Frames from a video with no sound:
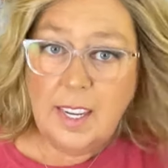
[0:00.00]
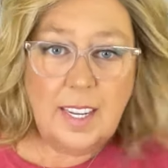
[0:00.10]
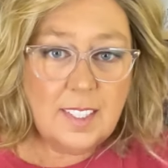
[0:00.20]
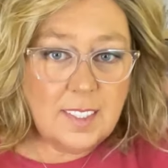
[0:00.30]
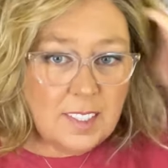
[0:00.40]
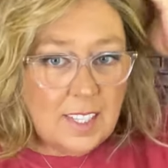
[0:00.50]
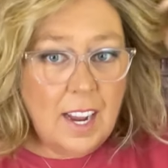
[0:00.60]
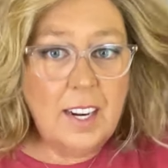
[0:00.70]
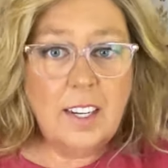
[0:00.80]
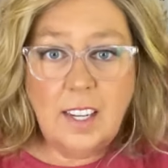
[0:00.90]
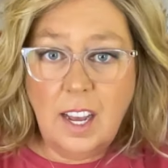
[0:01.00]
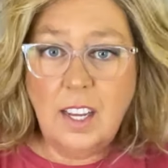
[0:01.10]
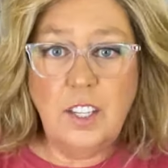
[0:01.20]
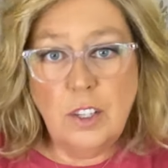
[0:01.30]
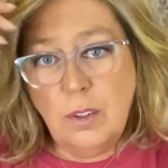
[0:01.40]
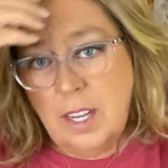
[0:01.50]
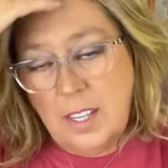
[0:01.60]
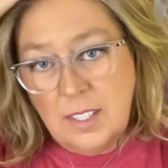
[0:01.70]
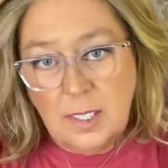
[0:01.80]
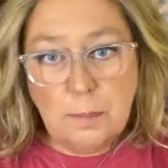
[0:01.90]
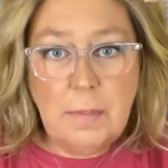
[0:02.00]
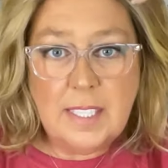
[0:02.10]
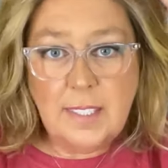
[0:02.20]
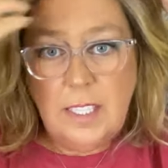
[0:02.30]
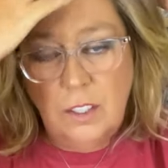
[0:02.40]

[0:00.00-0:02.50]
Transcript: It's kind of got, you know, like this messy